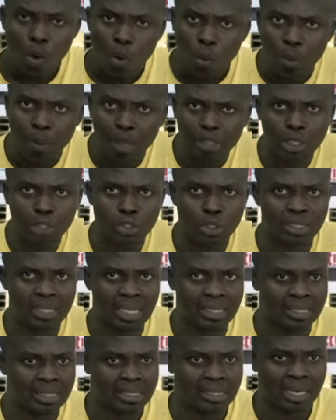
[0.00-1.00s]
We must also
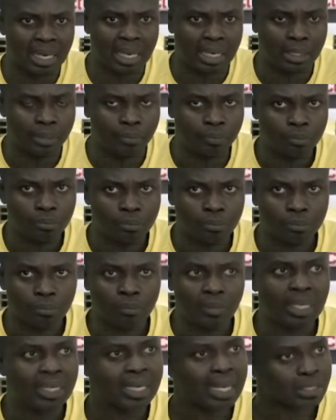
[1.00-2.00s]
state this clearly,
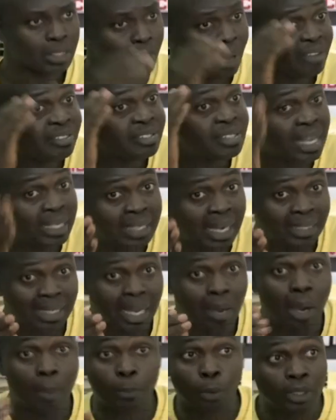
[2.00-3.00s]
that some have said that
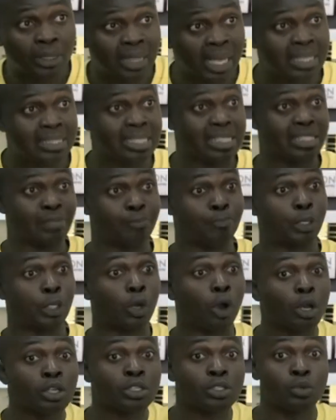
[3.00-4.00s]
our protest is
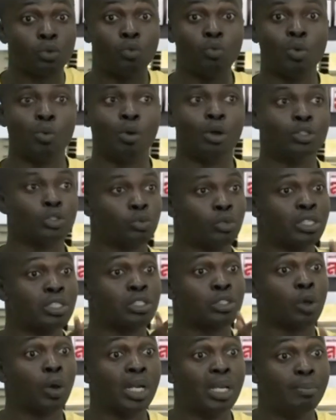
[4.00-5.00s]
because we want to
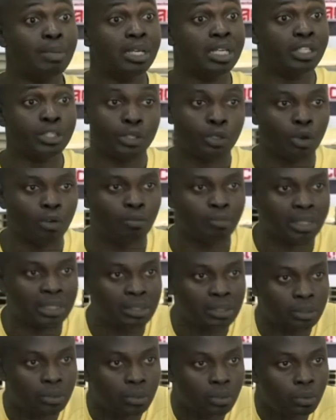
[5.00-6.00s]
install a military government.